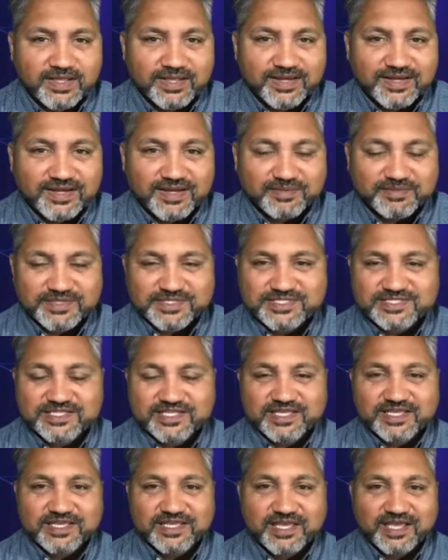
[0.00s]
Namaste
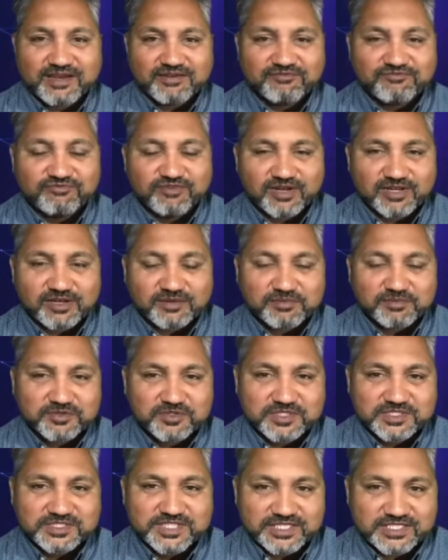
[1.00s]
and welcome to
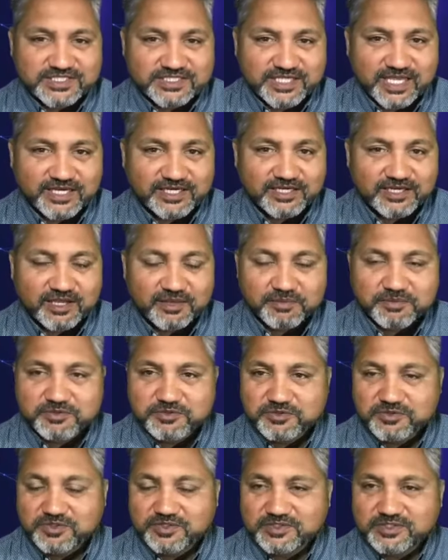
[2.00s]
this exciting
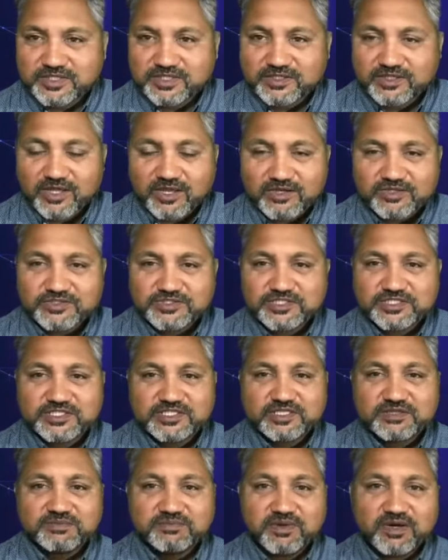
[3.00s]
episode of Sattology
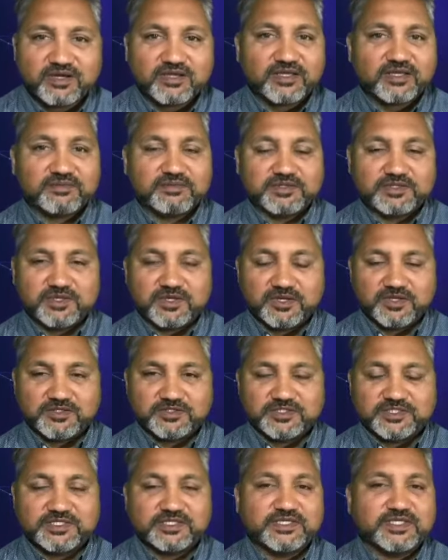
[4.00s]
Debunking
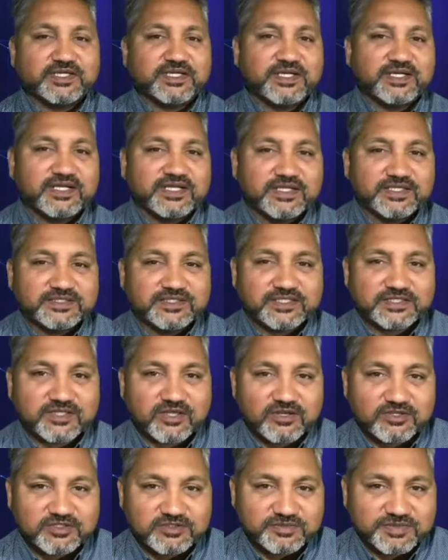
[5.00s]
Mythology.
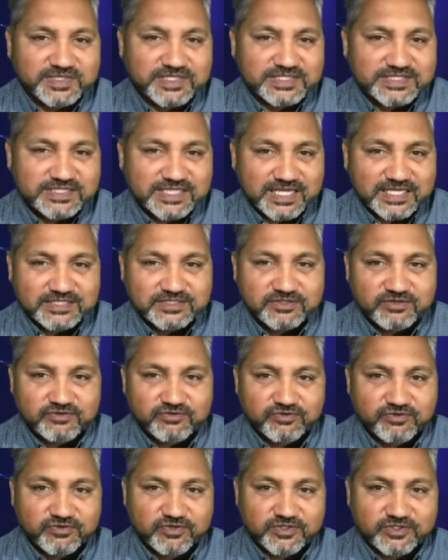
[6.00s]
Sattology means science of
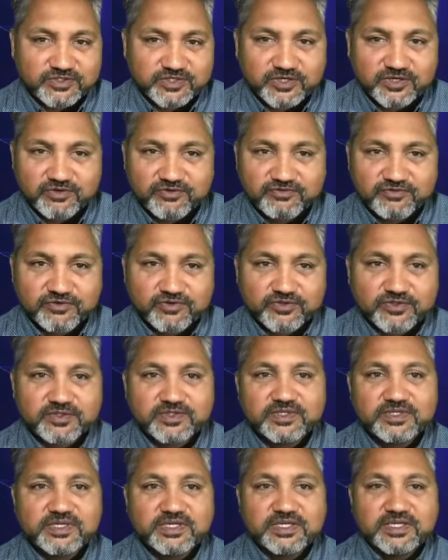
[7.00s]
truth or study of truth.
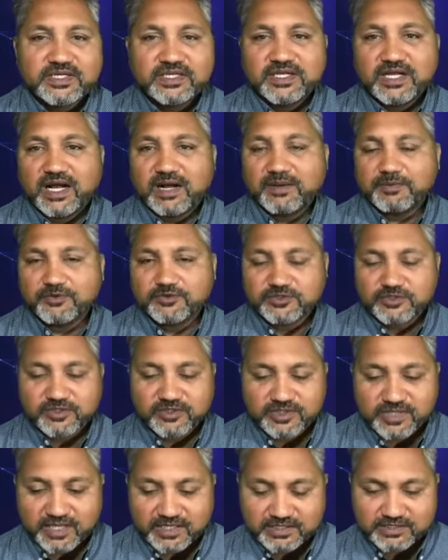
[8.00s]
Opposite
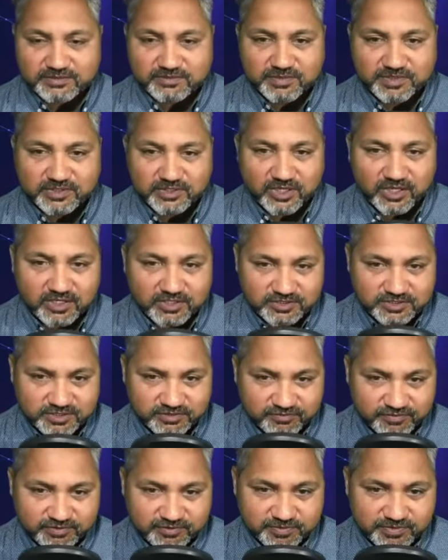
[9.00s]
of that is mythology,
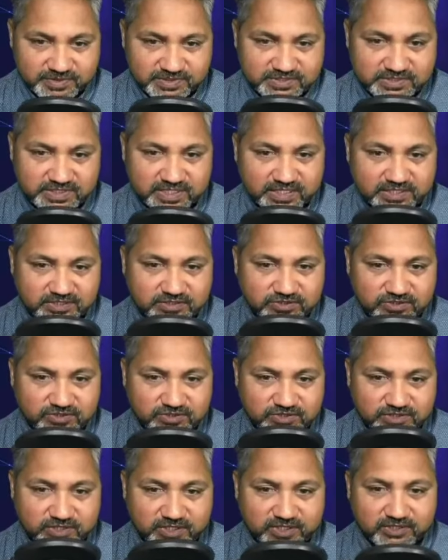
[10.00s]
which means science or
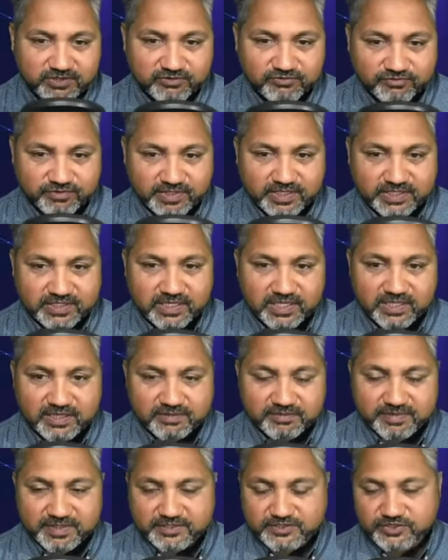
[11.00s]
study of fake lie
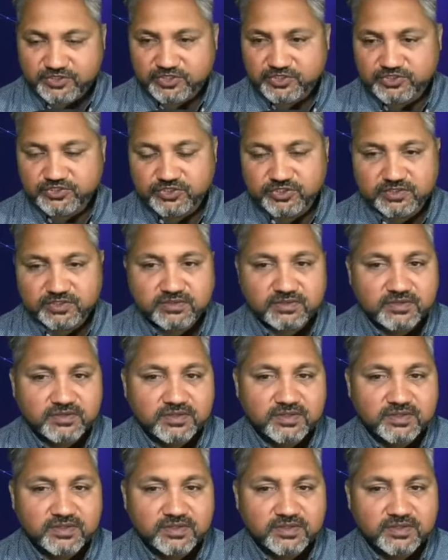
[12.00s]
imagination.